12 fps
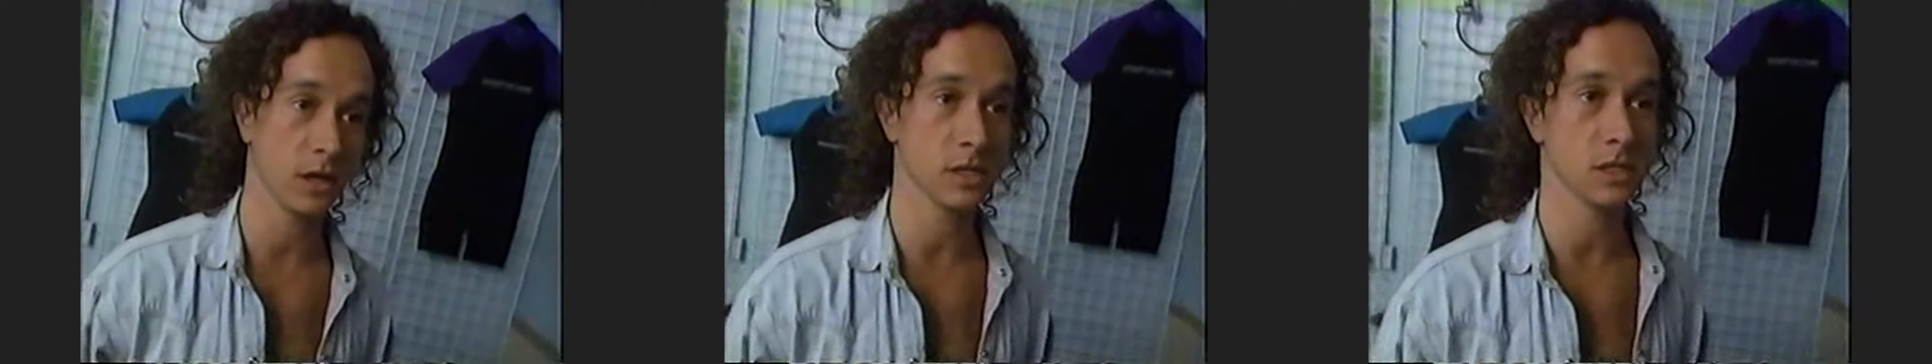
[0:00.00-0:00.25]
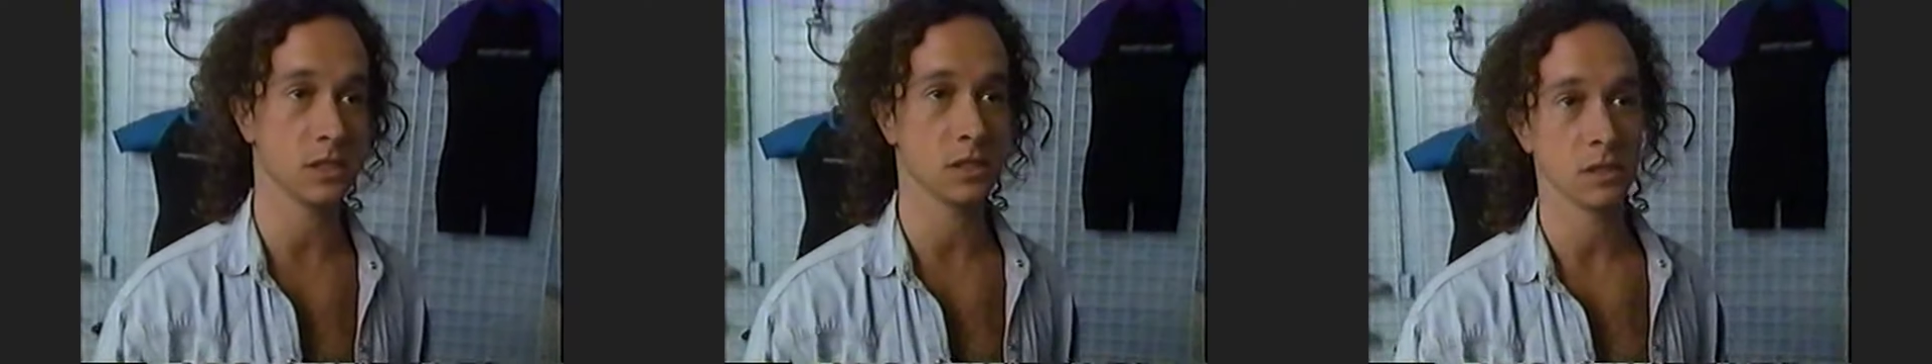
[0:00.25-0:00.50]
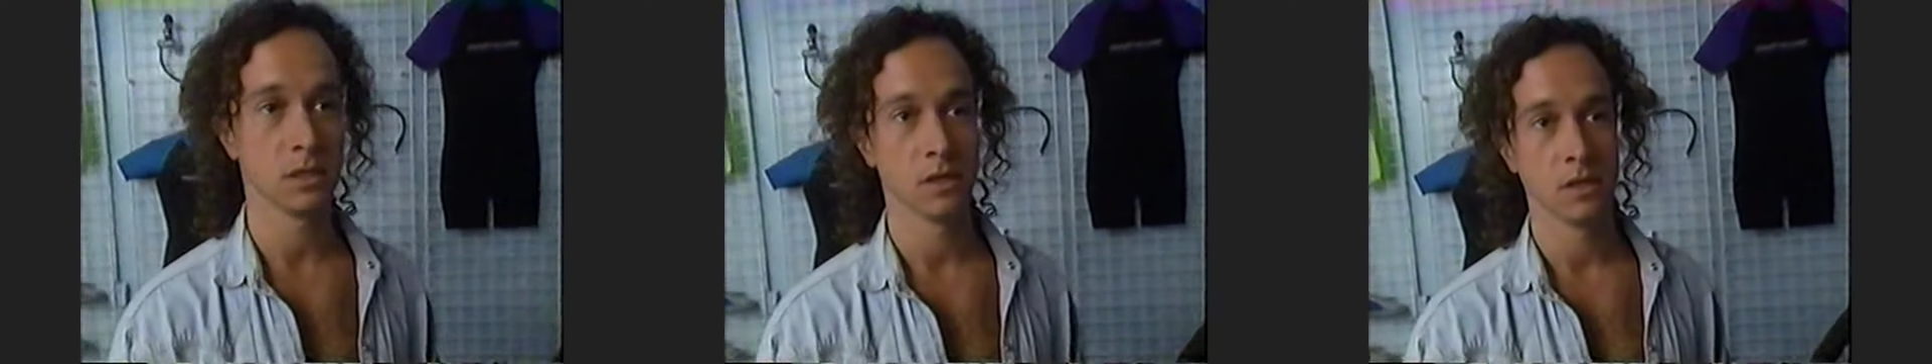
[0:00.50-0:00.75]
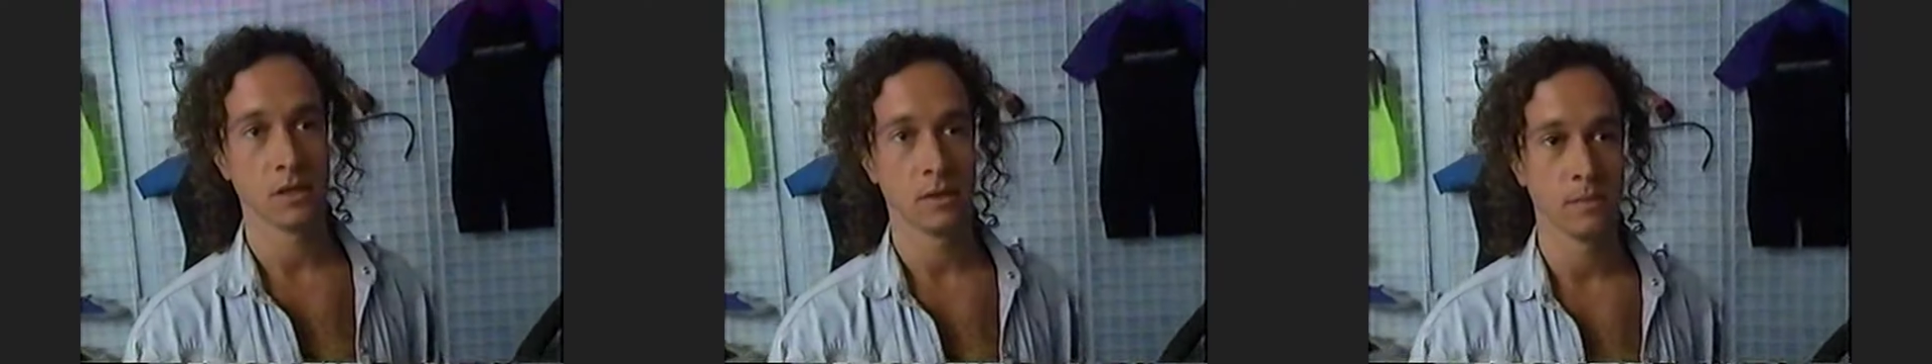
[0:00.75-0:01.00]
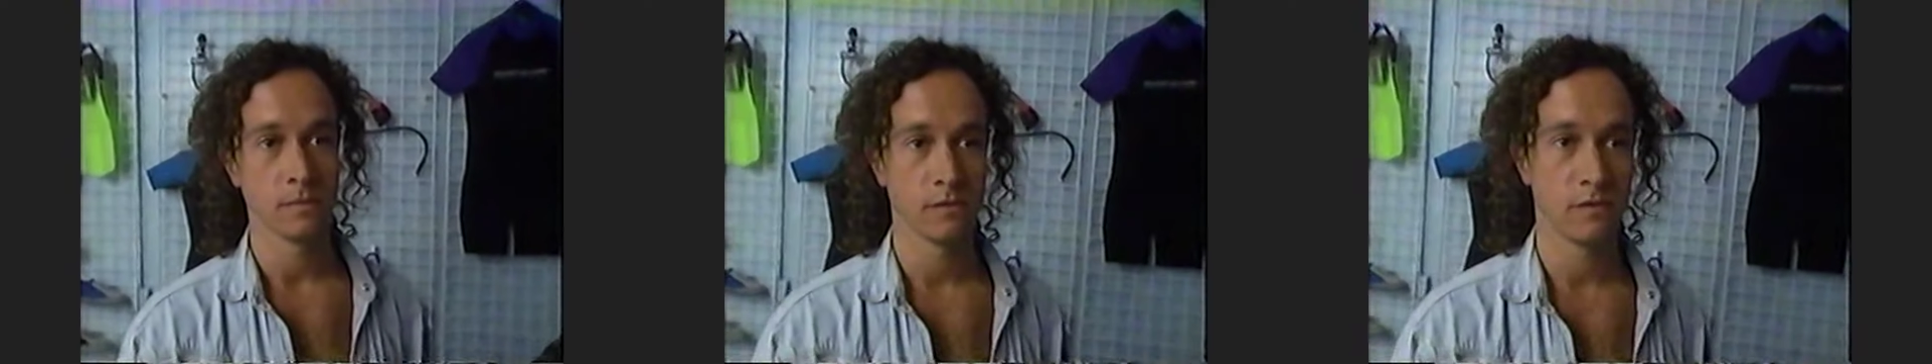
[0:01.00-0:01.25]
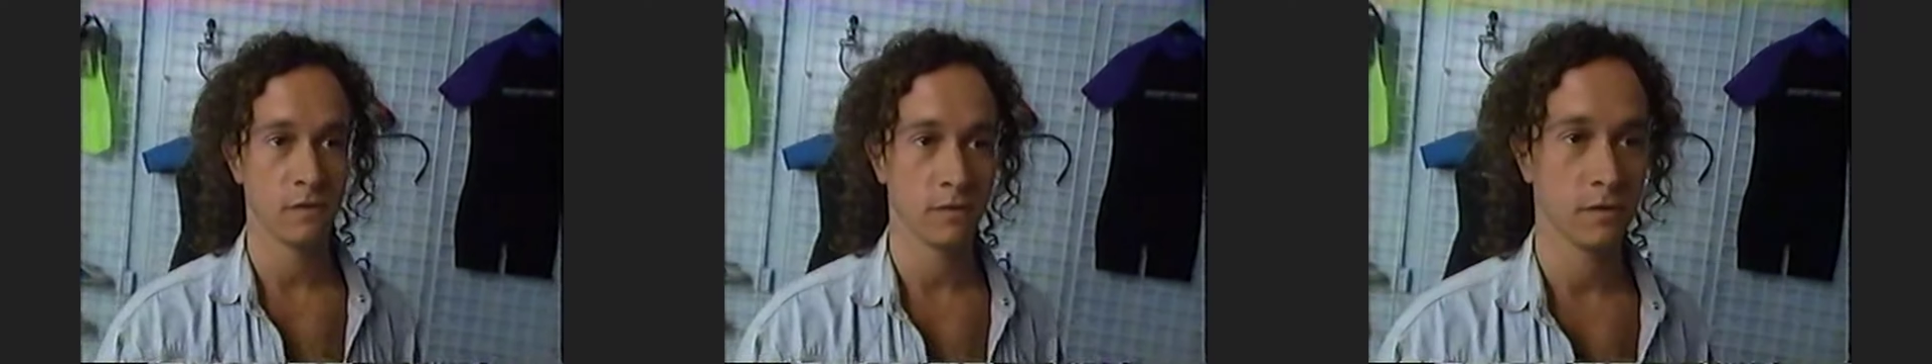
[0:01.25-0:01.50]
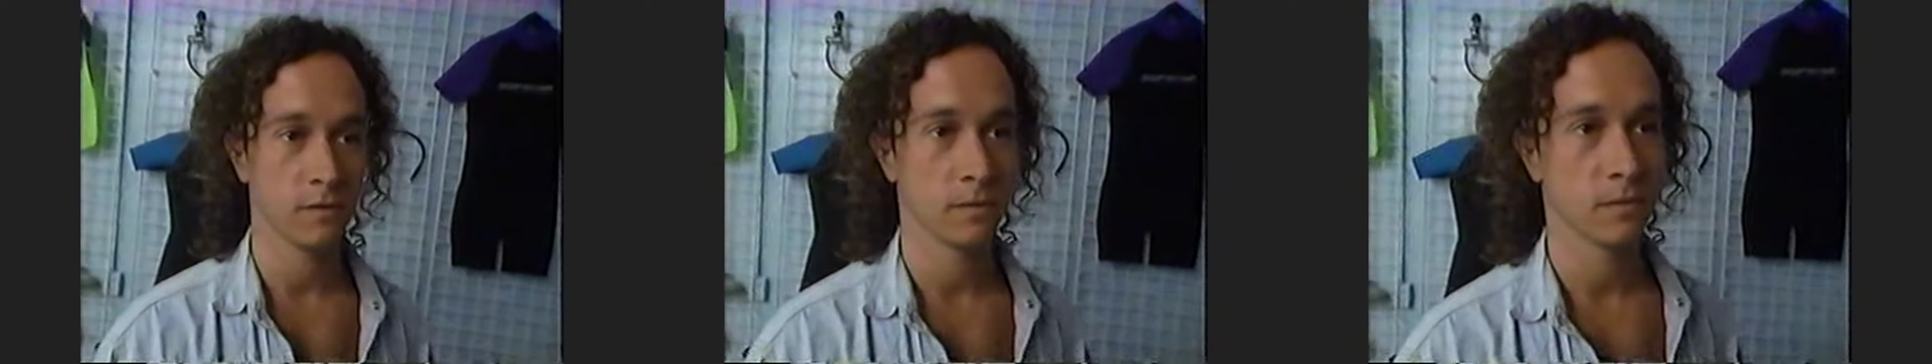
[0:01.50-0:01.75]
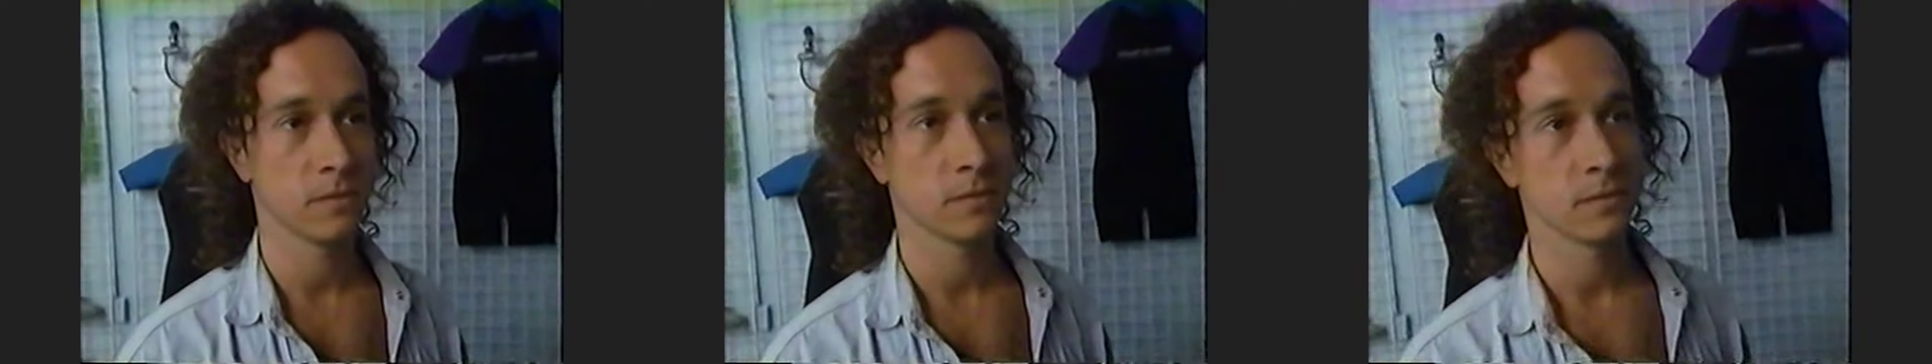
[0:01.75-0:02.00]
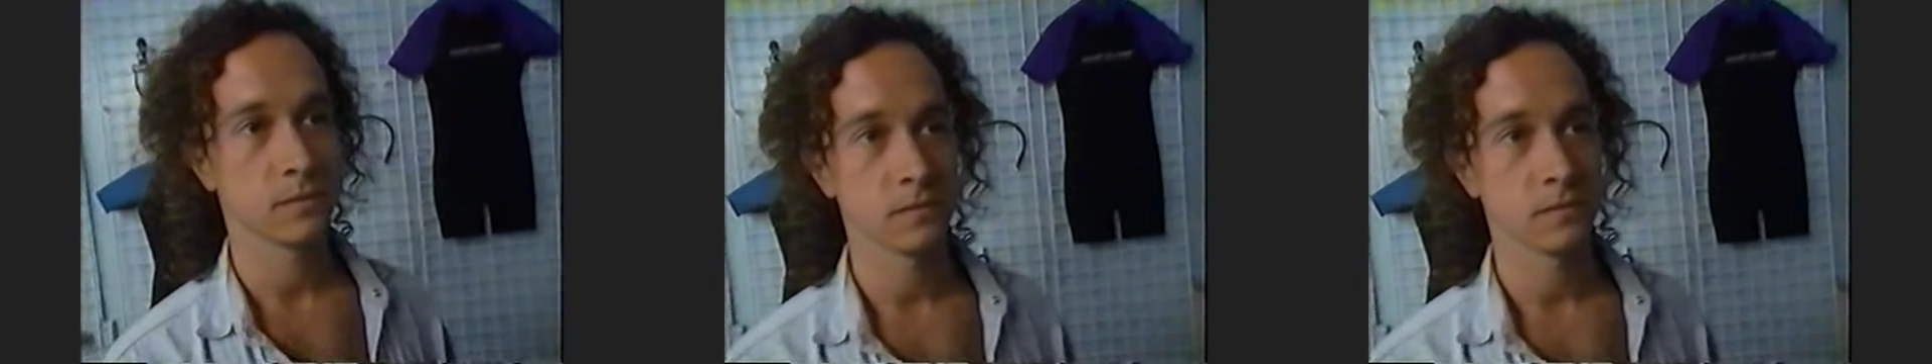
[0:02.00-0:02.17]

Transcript: Cause probably breathing a little deeper than